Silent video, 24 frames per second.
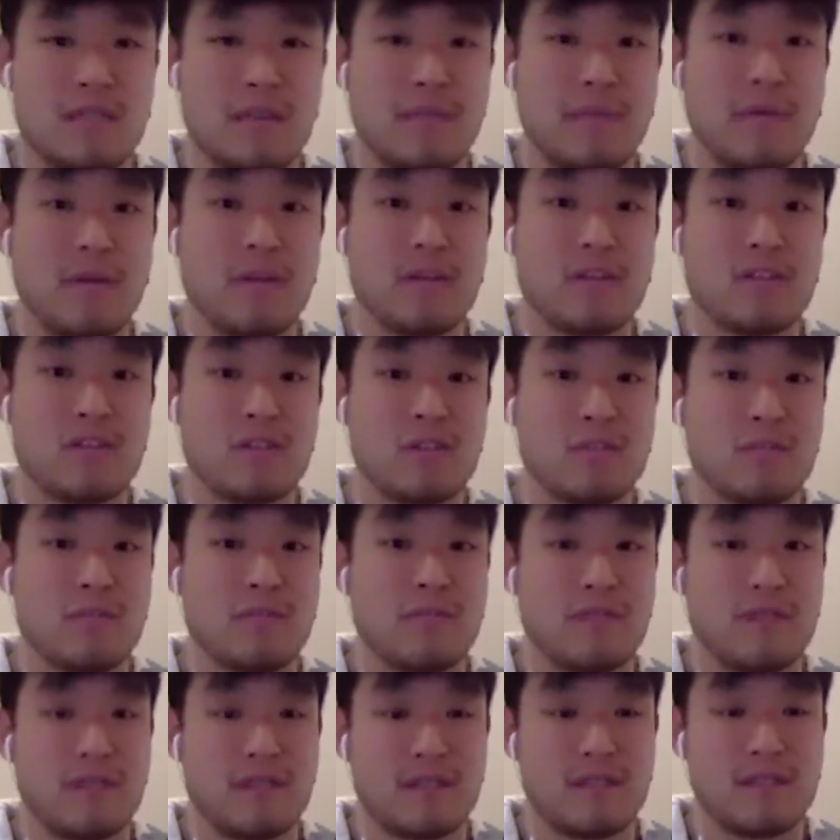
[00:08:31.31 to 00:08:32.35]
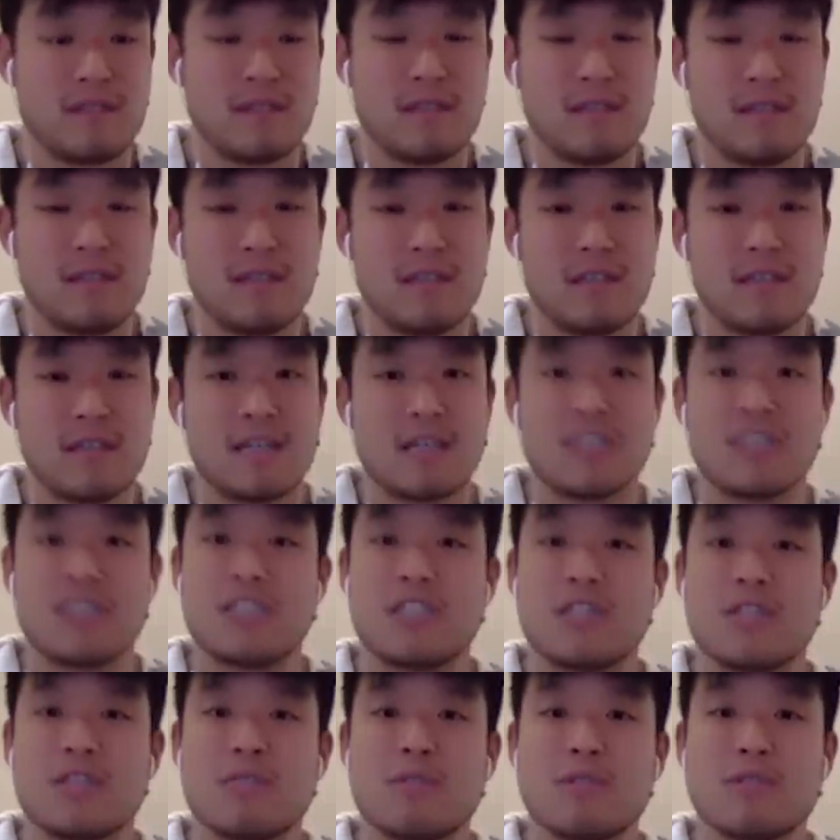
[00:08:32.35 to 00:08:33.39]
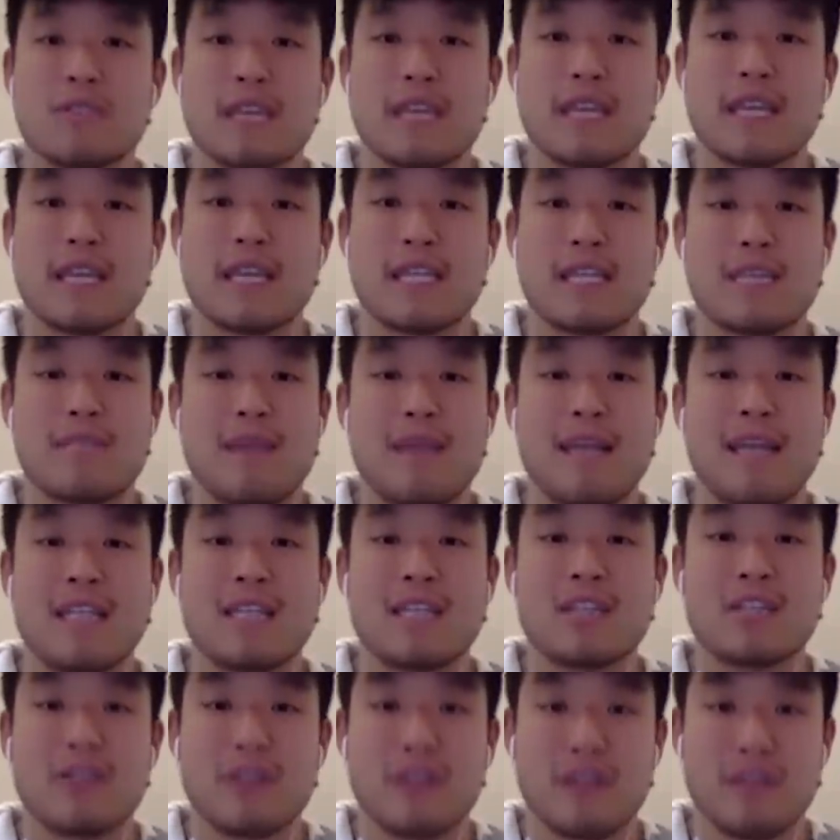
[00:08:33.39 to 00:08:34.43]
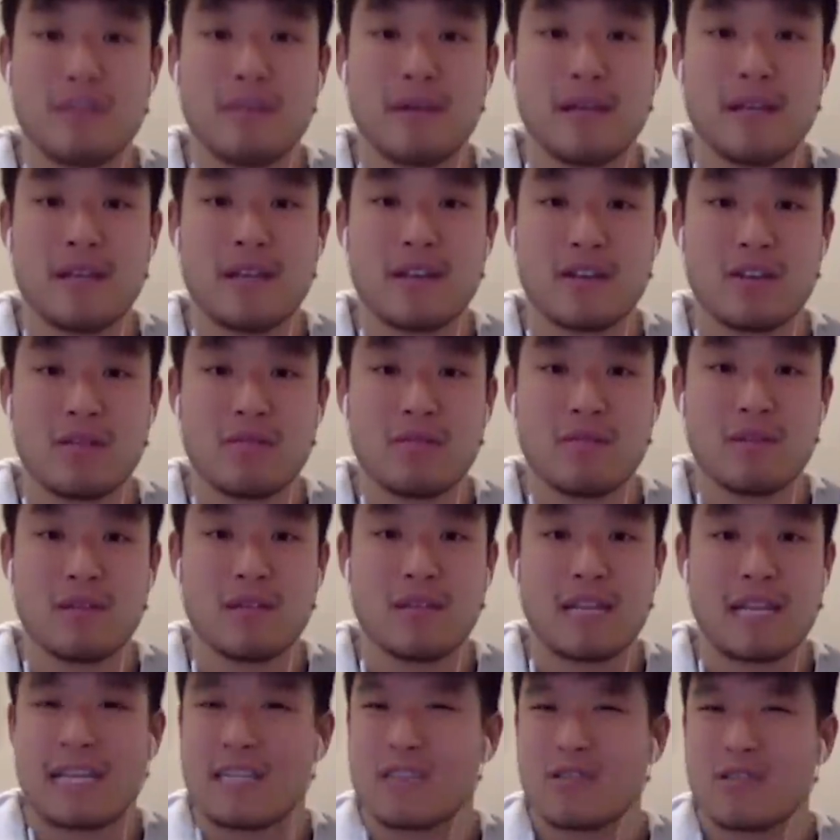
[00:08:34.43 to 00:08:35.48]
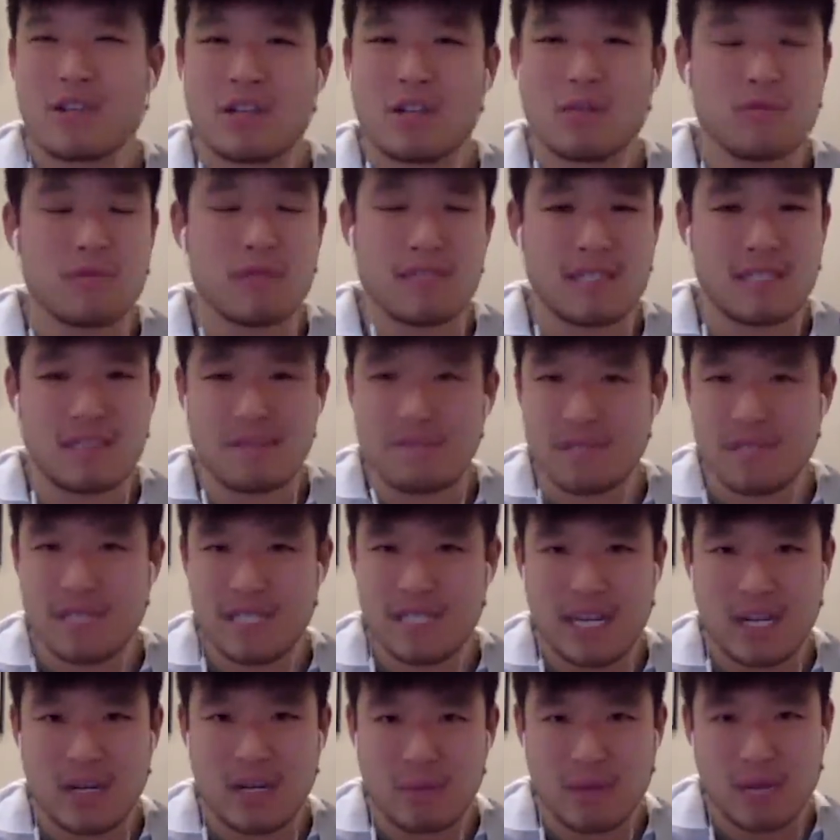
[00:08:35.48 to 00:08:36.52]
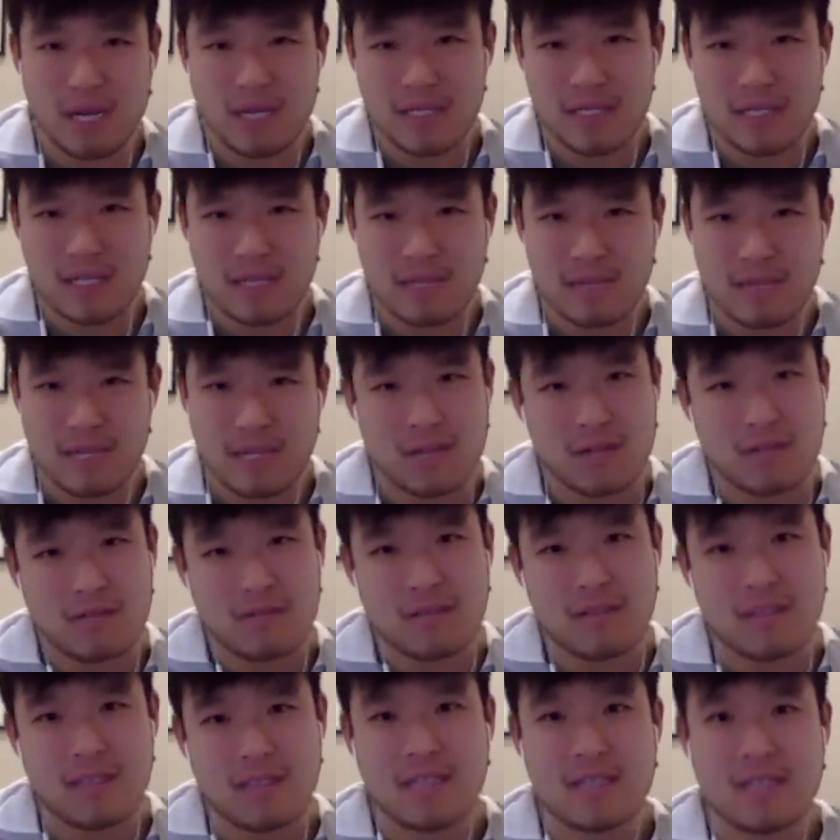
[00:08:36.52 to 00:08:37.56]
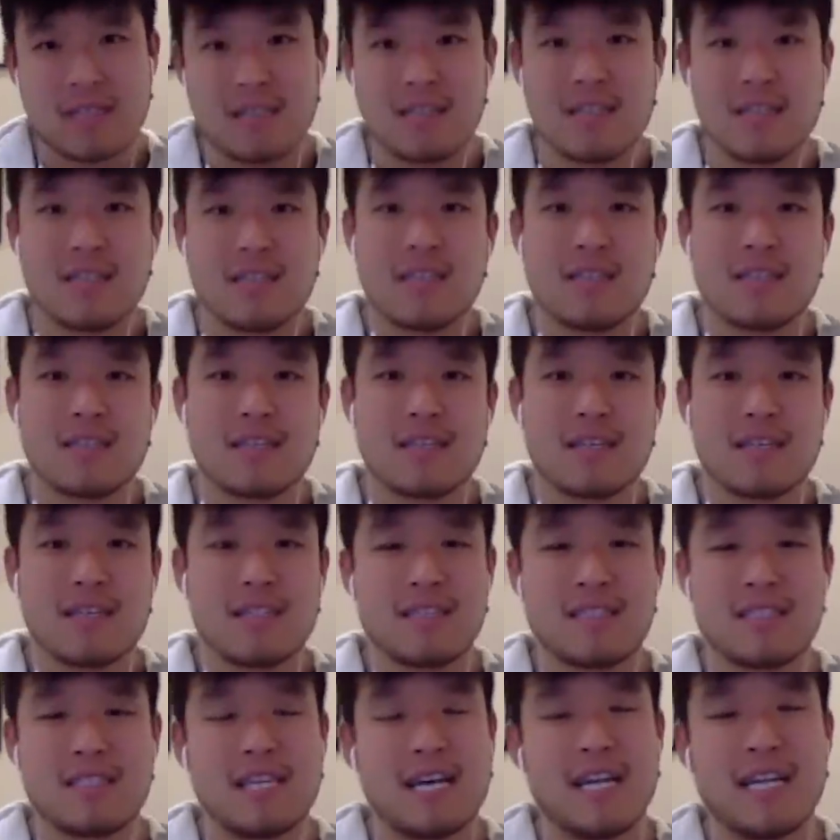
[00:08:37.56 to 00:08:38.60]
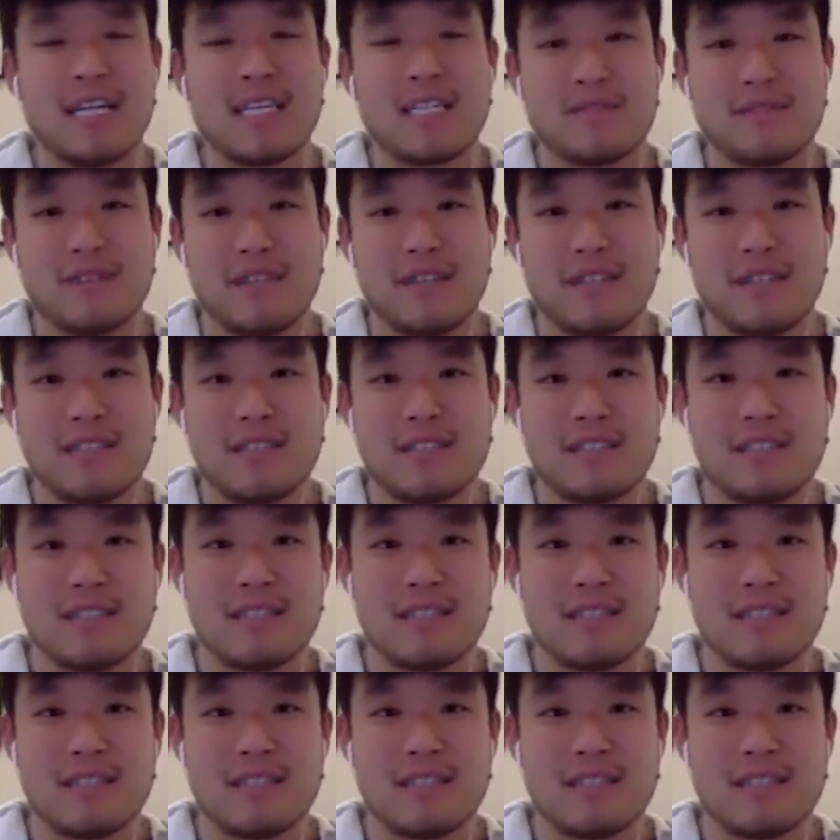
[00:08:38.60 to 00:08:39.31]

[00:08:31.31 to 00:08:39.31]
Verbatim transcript: That part's super fun because it's almost like it's mandatory to be in a group. Like that's why you don't really see me shadowboxing on my own because it's not as fun.